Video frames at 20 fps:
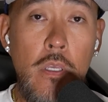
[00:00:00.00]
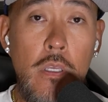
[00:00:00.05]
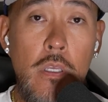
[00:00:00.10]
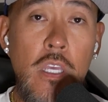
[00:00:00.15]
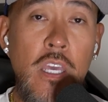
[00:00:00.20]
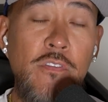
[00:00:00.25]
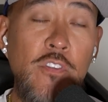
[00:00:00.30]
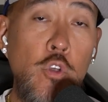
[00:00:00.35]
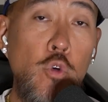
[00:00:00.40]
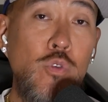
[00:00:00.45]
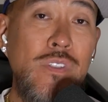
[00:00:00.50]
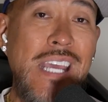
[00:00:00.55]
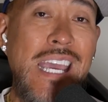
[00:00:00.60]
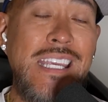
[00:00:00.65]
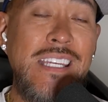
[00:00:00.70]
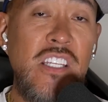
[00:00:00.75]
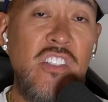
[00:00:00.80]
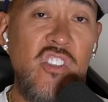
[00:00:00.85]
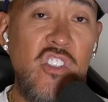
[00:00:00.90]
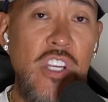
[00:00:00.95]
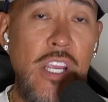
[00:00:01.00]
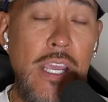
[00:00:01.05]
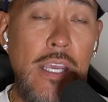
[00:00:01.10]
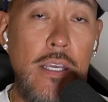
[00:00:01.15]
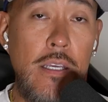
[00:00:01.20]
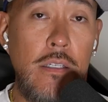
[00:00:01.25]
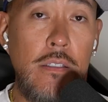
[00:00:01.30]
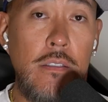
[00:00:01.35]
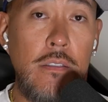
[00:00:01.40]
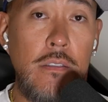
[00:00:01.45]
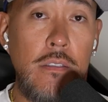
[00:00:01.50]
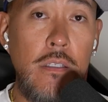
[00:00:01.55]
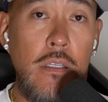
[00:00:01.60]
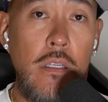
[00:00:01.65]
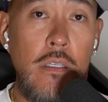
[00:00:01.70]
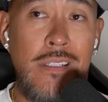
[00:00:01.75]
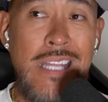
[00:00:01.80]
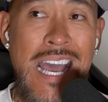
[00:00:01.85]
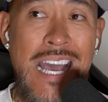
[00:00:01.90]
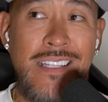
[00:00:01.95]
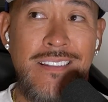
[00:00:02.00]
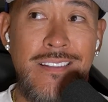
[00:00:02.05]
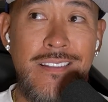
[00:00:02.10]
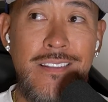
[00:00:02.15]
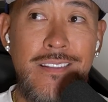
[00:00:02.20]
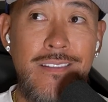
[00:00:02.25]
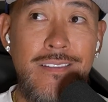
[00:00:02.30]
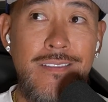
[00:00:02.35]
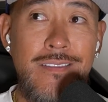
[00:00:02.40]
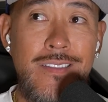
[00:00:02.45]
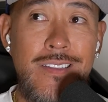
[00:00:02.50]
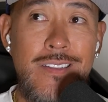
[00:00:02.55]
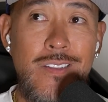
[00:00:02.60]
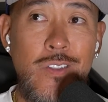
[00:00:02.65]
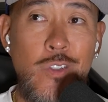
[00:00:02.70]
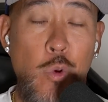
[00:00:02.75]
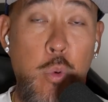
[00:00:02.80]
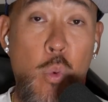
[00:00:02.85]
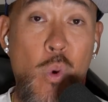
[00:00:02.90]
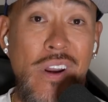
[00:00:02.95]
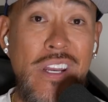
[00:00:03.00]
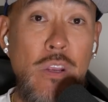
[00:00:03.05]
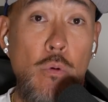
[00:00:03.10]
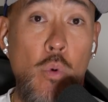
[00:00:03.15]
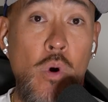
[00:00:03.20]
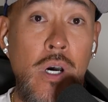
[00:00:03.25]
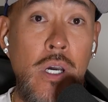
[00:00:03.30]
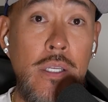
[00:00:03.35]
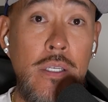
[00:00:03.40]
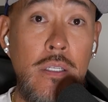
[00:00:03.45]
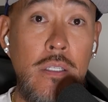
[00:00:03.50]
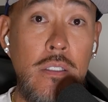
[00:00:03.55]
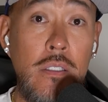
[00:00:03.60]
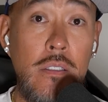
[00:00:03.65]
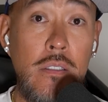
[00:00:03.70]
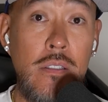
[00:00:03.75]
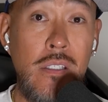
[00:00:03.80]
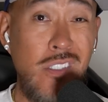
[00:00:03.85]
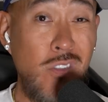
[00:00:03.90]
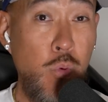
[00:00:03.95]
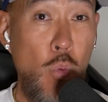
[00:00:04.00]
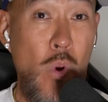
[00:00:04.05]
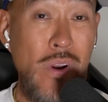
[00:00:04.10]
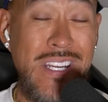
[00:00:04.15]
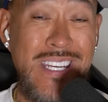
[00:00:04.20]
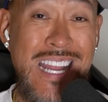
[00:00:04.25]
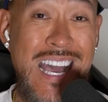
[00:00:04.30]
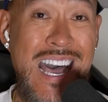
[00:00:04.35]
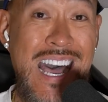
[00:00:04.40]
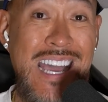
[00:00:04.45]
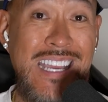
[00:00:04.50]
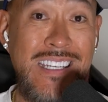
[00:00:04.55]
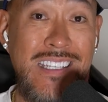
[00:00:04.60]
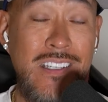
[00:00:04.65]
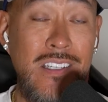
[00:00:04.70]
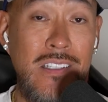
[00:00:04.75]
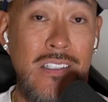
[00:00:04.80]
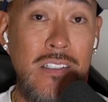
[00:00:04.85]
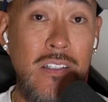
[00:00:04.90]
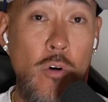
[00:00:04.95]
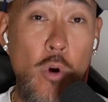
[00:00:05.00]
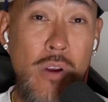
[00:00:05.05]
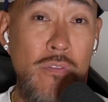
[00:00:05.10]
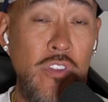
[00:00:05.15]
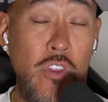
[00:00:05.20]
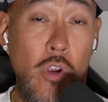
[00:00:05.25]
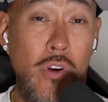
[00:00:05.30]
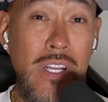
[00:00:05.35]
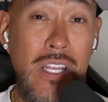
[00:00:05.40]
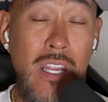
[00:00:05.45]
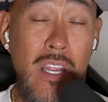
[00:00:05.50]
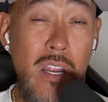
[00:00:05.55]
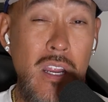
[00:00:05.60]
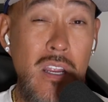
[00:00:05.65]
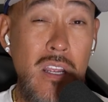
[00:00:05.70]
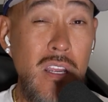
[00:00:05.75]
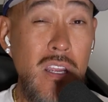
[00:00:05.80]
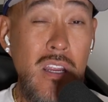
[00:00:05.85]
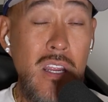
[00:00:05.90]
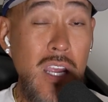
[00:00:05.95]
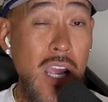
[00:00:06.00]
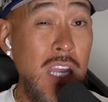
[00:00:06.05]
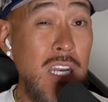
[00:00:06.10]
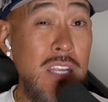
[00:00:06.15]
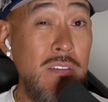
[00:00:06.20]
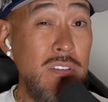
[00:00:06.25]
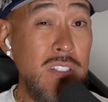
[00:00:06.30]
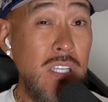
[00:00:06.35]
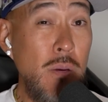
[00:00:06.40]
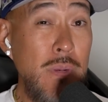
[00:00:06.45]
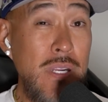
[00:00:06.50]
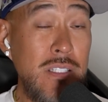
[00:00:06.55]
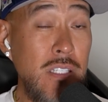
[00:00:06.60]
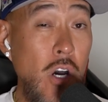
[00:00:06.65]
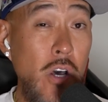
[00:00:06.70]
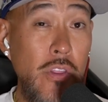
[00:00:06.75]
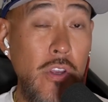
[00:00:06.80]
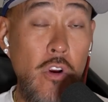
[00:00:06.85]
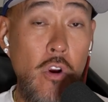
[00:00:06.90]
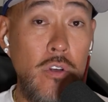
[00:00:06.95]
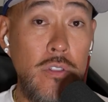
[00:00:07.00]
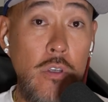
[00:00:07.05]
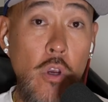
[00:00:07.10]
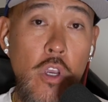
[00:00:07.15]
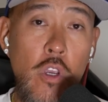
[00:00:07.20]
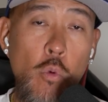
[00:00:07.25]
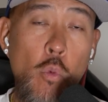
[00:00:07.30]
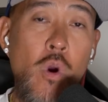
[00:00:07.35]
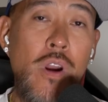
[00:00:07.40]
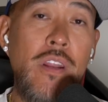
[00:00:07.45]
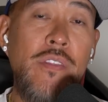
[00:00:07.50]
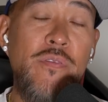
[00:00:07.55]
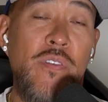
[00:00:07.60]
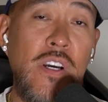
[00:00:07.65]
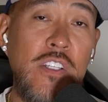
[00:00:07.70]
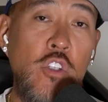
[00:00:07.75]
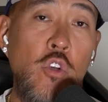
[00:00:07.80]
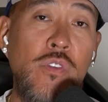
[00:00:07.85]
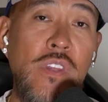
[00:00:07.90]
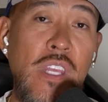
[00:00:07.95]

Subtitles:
if you dating a chick that's 21 to 29 or even 30, and even some of these other girls, where the fuck do you